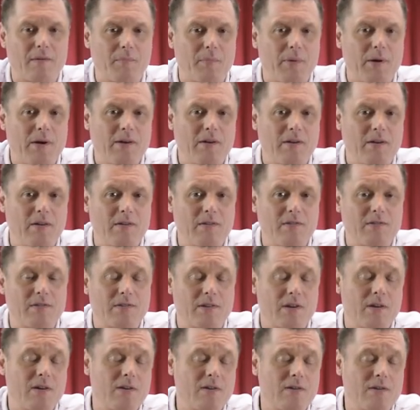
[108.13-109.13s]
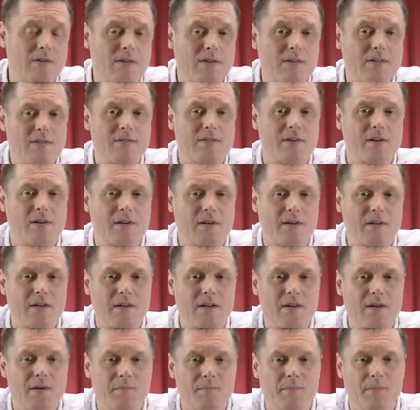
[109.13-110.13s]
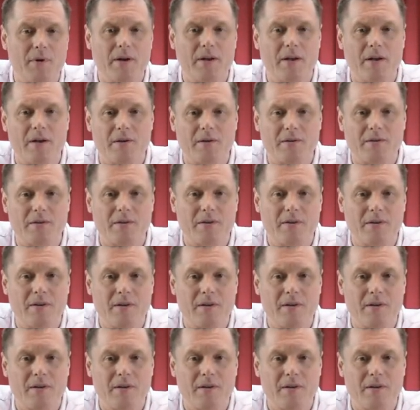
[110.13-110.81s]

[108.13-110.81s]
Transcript: opinions are entirely my own.